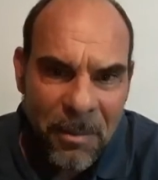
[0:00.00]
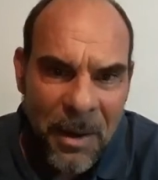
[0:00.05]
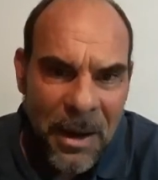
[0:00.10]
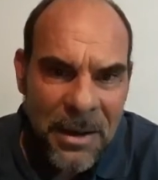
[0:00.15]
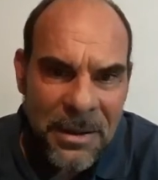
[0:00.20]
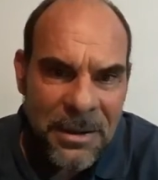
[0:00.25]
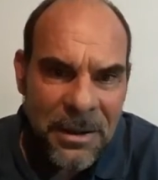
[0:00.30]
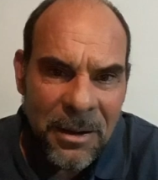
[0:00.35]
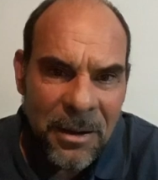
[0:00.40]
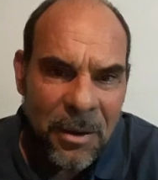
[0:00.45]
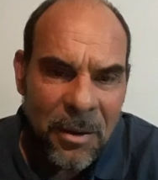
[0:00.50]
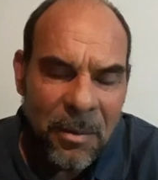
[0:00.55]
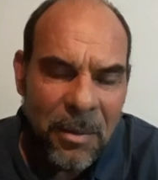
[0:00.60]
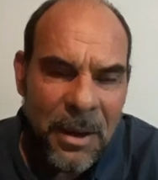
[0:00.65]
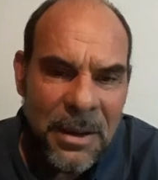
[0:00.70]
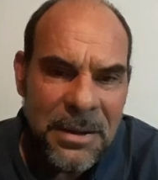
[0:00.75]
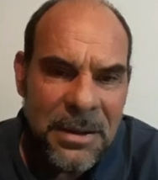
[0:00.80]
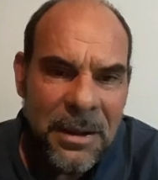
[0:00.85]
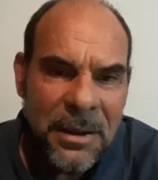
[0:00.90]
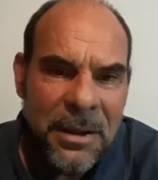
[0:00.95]

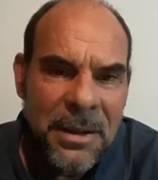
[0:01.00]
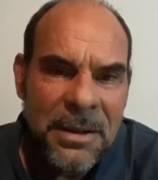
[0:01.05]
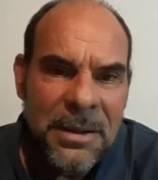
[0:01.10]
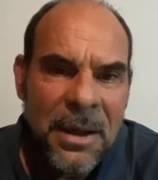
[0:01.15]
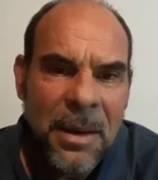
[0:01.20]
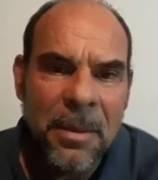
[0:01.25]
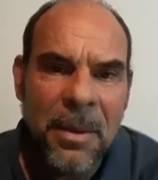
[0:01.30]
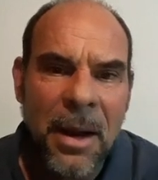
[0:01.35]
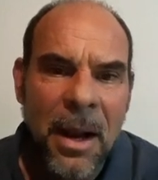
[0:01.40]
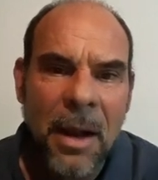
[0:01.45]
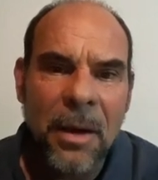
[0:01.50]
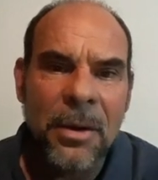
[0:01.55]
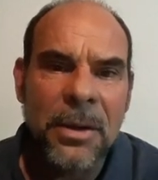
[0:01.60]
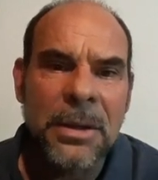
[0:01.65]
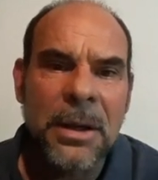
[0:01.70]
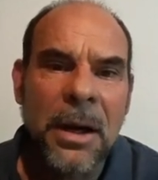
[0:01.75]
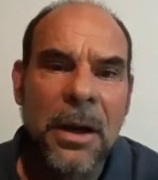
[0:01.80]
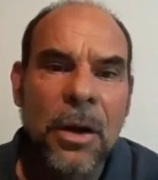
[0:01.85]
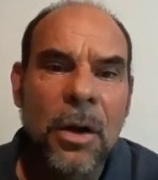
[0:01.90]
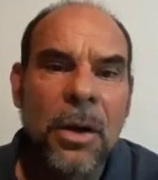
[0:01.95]
basically the same calories,
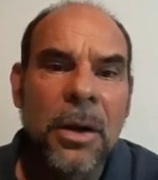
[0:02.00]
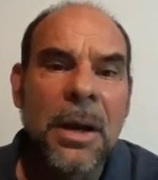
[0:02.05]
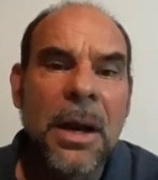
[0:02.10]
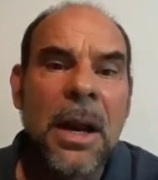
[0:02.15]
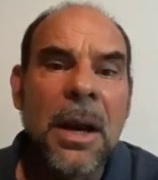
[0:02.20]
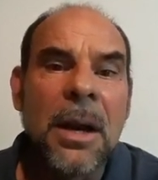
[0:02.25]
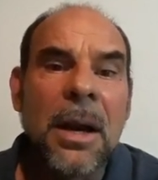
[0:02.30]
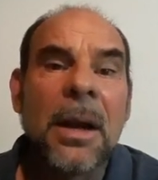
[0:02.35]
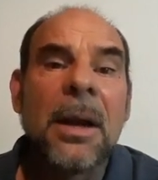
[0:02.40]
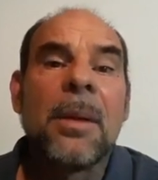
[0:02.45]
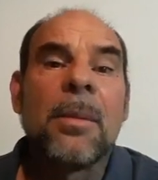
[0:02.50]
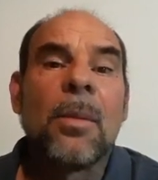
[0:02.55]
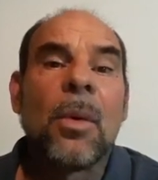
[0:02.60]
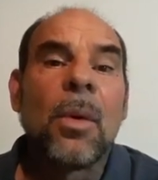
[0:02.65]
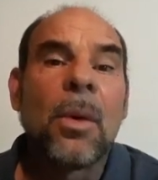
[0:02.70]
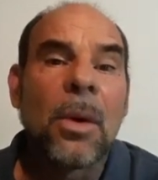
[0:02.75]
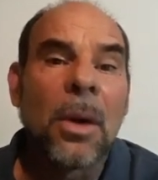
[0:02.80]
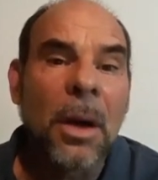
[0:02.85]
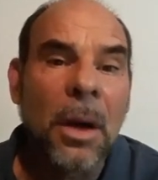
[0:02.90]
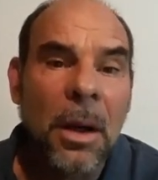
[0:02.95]
and I couldn't eat any
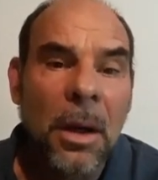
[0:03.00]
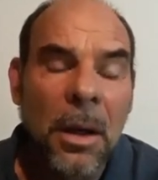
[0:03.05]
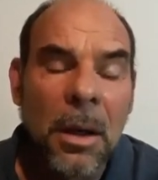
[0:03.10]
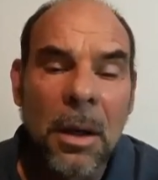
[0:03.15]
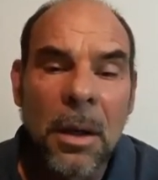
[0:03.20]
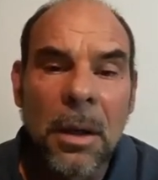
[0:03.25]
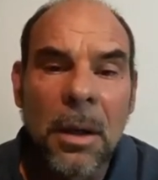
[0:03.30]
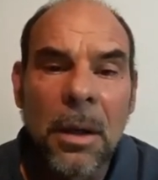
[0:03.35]
more.